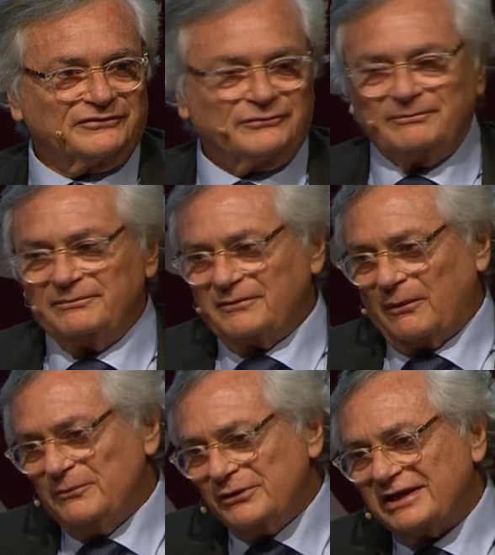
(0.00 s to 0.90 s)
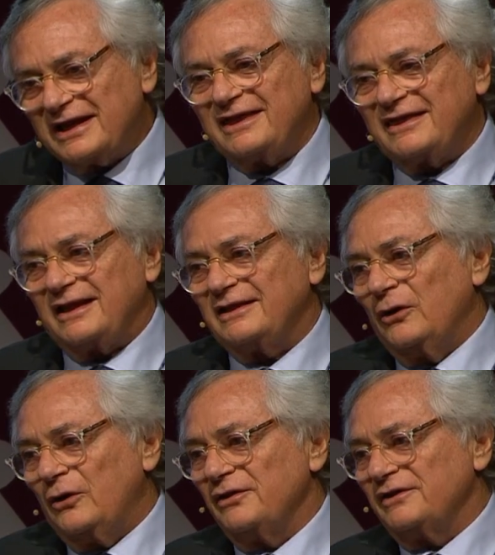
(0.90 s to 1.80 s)
to communicate that
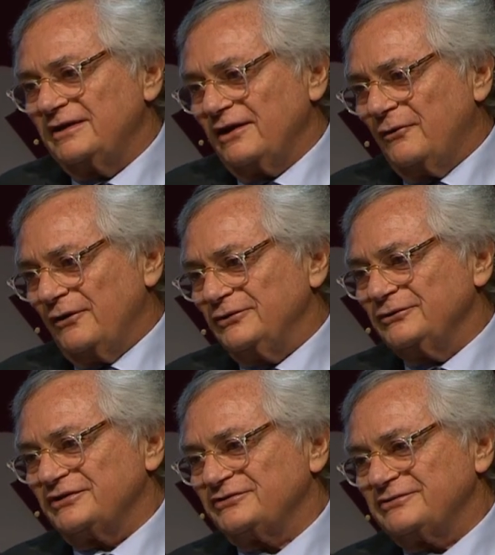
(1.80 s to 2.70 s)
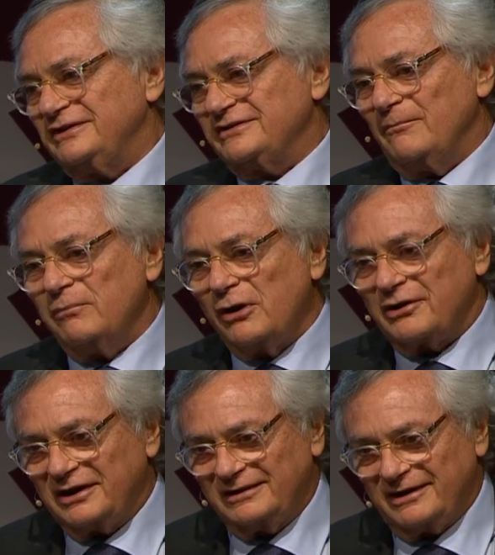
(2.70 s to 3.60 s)
other than going to the streets and
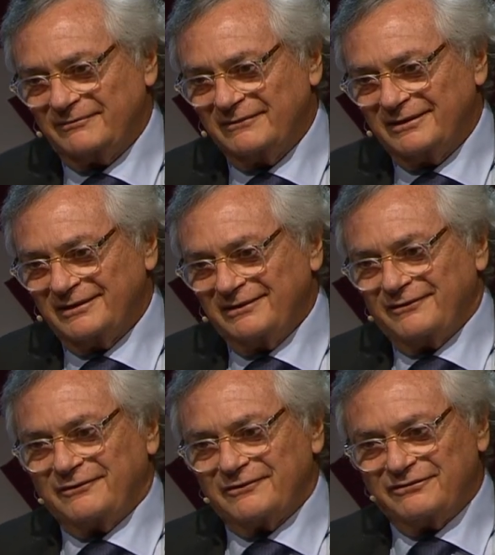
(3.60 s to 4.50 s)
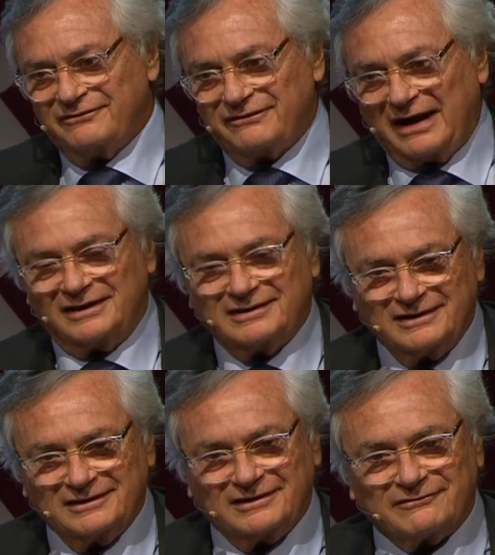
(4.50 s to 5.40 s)
blocking them or
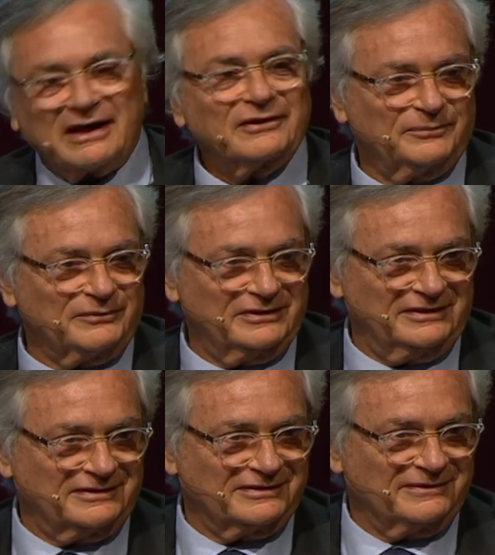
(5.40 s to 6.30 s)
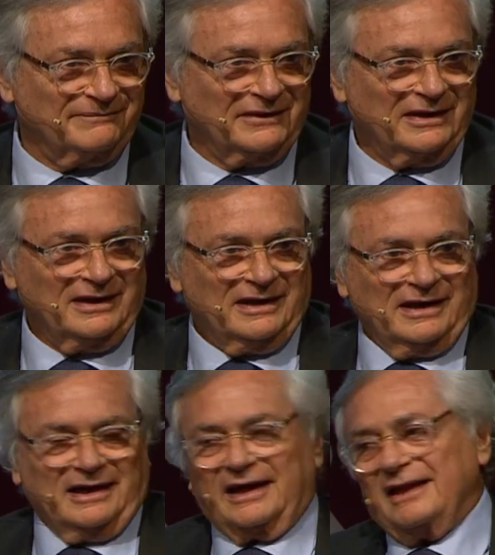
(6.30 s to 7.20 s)
fighting the riot police.
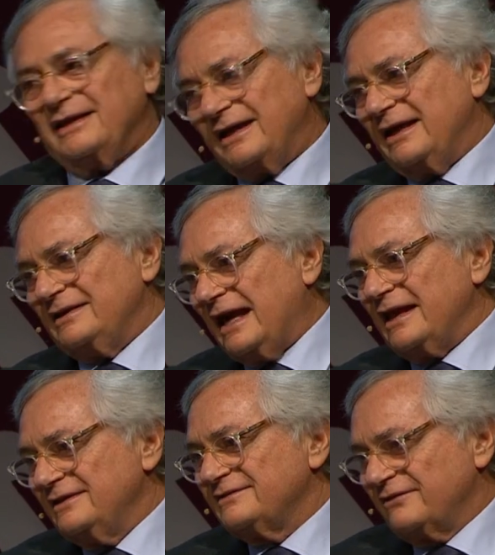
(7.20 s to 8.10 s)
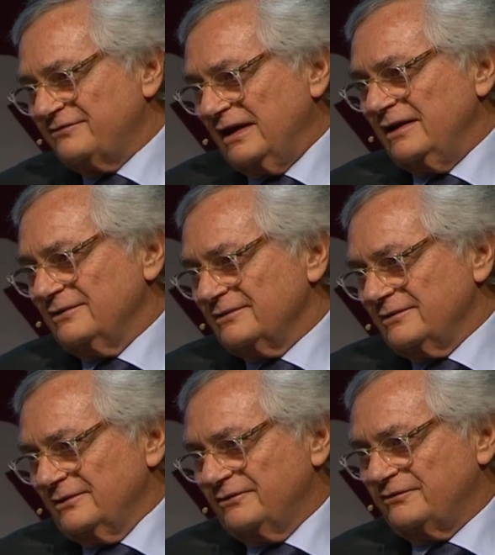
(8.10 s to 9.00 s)
And again, that is a failure
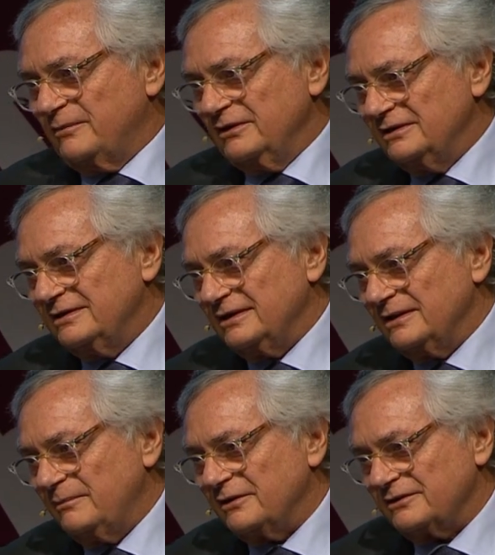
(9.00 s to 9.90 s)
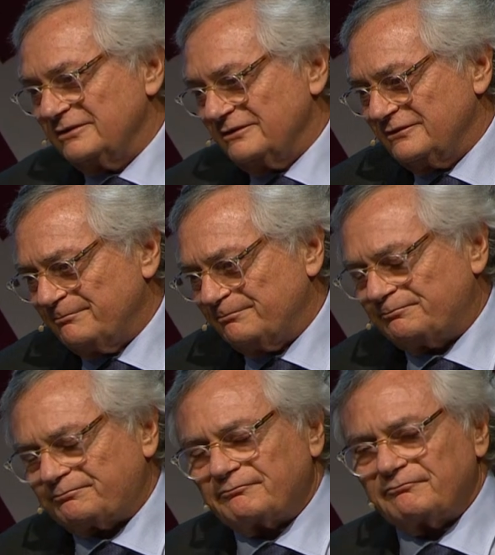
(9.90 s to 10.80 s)
of political parties.
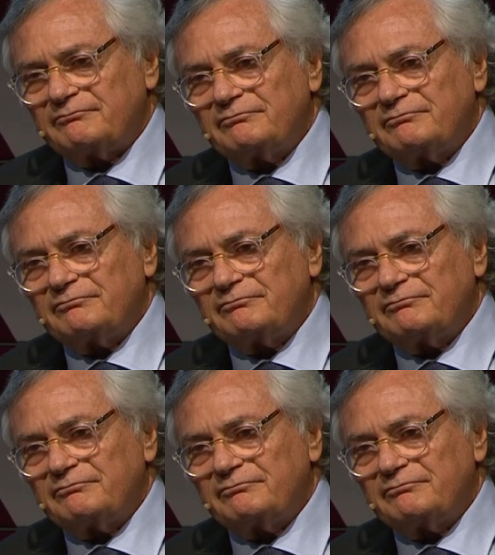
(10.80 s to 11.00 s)
Hmm.